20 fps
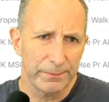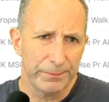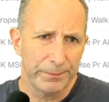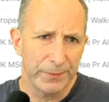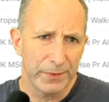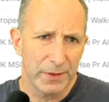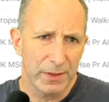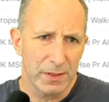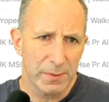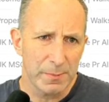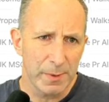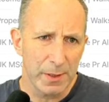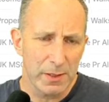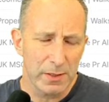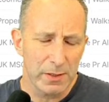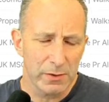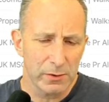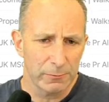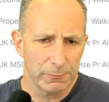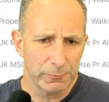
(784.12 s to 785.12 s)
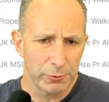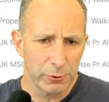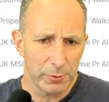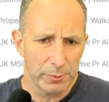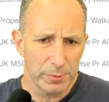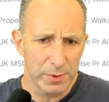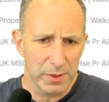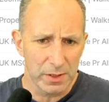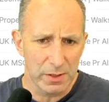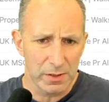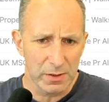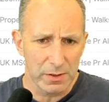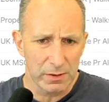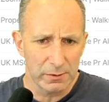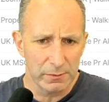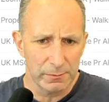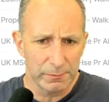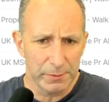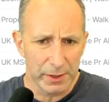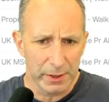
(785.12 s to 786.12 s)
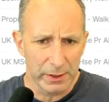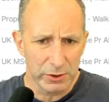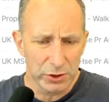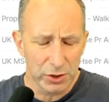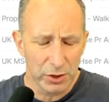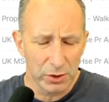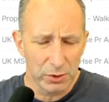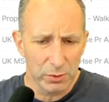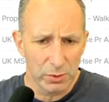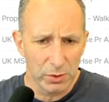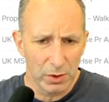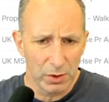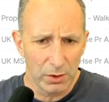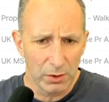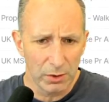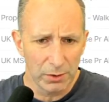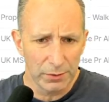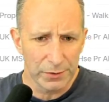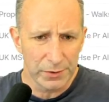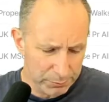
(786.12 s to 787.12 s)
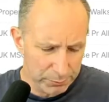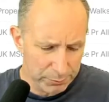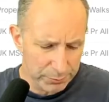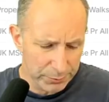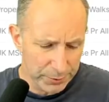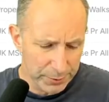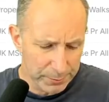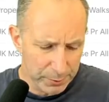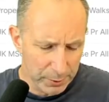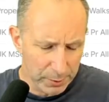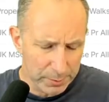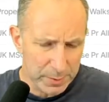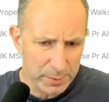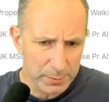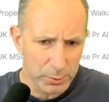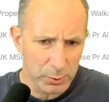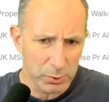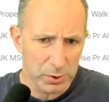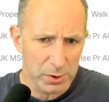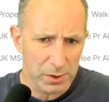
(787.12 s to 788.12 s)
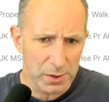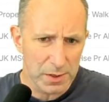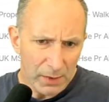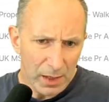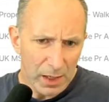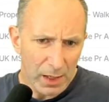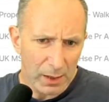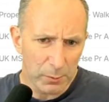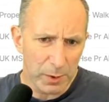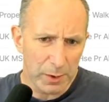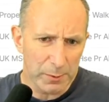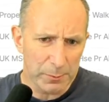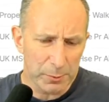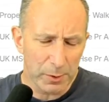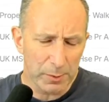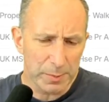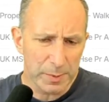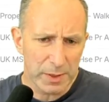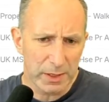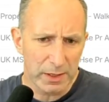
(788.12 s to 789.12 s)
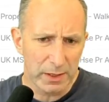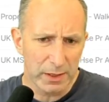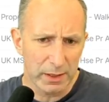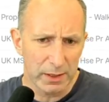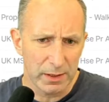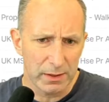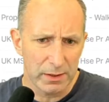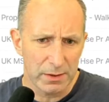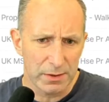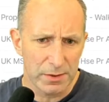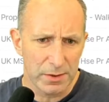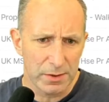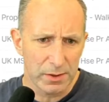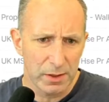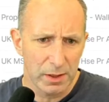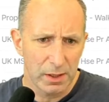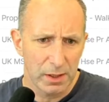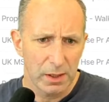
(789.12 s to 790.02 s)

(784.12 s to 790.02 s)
it's based on properties being shown on the property portals, and when a property is